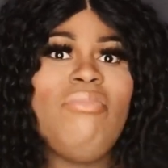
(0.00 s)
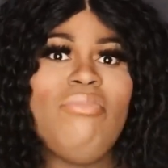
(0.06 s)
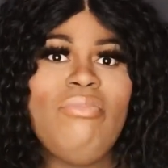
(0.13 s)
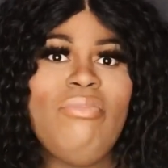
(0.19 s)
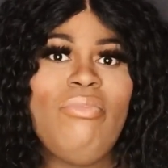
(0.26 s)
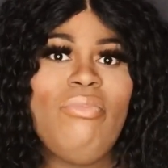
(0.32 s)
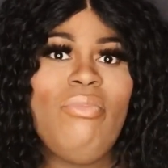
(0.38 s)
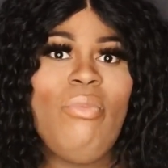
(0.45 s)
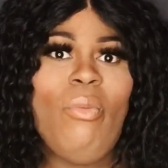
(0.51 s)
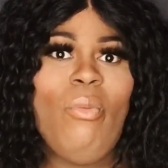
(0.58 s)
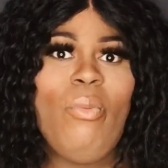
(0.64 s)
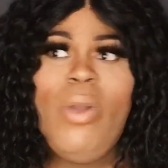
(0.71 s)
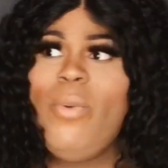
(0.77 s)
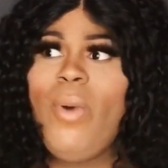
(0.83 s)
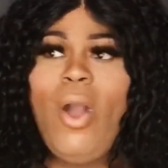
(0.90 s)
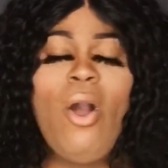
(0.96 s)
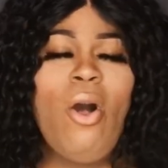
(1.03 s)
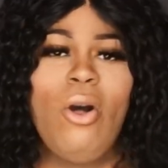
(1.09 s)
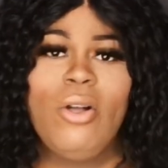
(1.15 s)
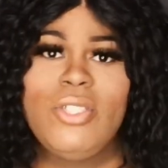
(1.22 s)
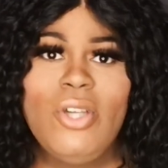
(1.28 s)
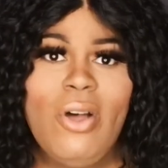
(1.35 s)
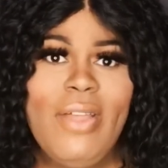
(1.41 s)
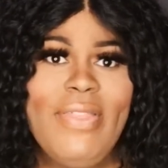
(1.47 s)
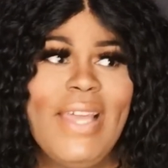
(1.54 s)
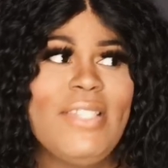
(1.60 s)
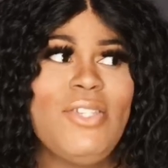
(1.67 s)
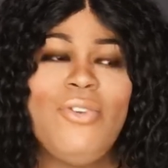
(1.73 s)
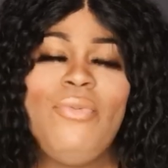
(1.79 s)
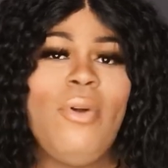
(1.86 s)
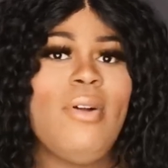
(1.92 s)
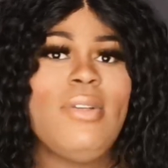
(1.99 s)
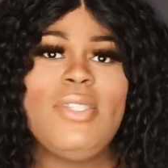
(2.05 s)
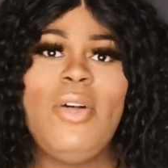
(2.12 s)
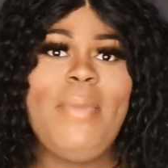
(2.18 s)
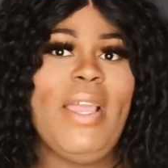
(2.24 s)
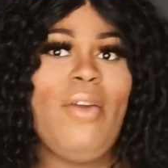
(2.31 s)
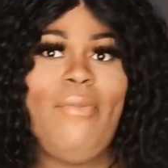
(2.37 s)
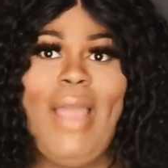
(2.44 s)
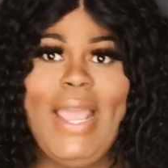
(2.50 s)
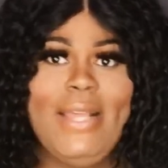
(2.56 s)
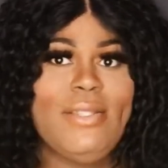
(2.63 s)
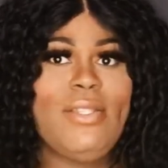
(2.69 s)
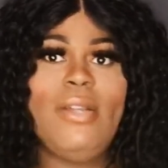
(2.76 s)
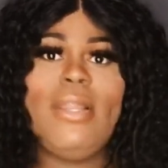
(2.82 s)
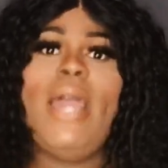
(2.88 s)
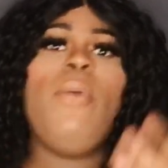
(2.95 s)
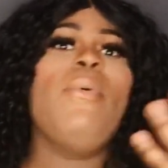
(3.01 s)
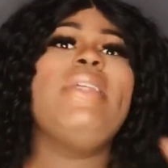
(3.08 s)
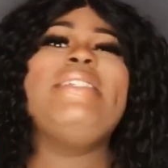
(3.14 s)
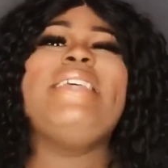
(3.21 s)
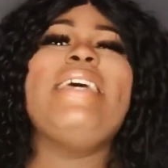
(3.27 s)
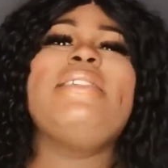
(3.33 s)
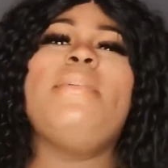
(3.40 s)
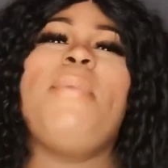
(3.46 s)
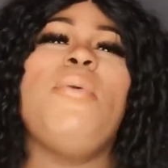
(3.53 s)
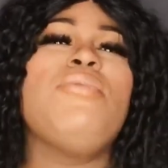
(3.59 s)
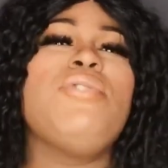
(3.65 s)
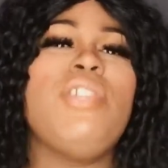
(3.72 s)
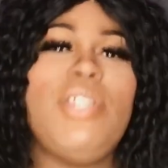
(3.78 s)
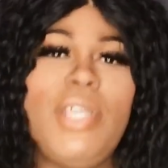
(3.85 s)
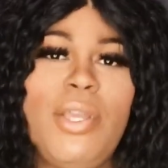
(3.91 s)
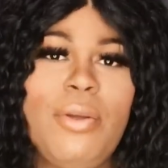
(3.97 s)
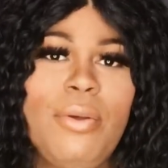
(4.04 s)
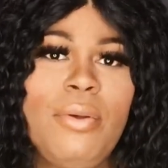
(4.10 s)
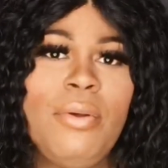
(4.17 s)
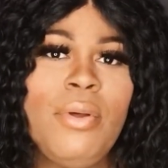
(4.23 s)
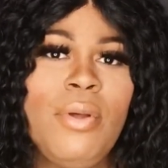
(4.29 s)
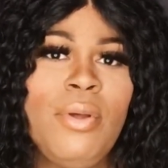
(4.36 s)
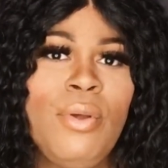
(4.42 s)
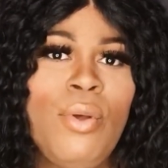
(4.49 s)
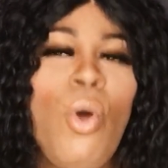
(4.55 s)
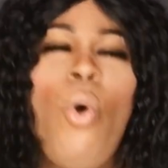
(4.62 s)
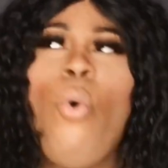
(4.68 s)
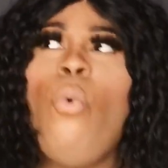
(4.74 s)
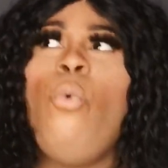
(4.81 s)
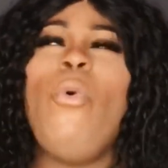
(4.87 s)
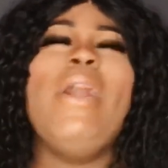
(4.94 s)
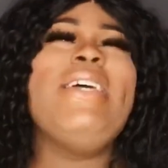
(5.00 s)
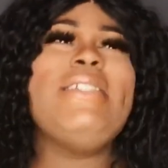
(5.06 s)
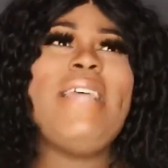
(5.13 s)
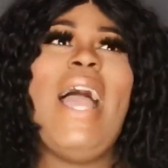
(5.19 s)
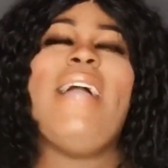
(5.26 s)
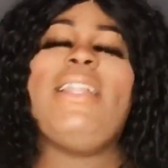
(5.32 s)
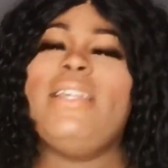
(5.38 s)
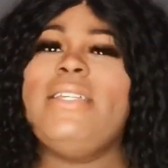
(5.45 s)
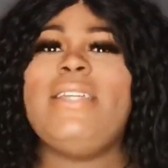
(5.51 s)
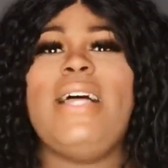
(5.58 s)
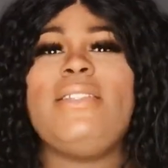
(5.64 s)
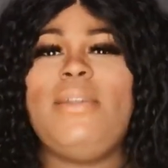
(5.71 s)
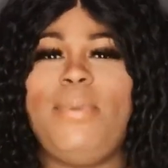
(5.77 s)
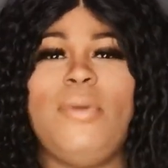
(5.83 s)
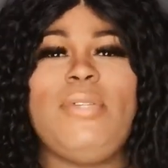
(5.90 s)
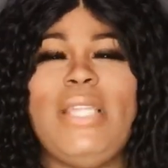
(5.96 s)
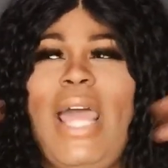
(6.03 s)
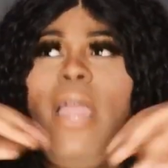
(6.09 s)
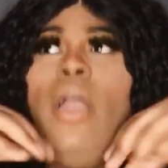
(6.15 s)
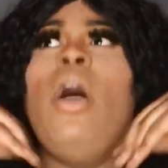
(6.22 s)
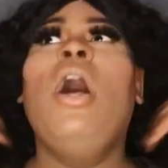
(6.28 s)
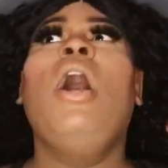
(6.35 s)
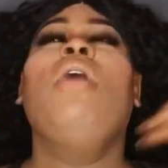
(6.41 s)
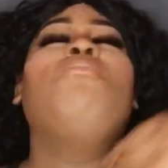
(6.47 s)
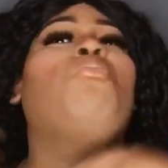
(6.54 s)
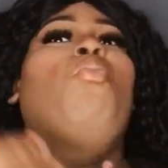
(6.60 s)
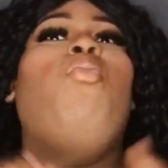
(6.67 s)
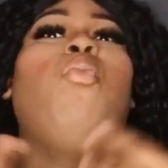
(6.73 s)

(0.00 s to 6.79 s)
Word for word: we were all taught that 2 wrongs don't make a right. So, like, what is that supposed to do? What exactly is that supposed, like, what is that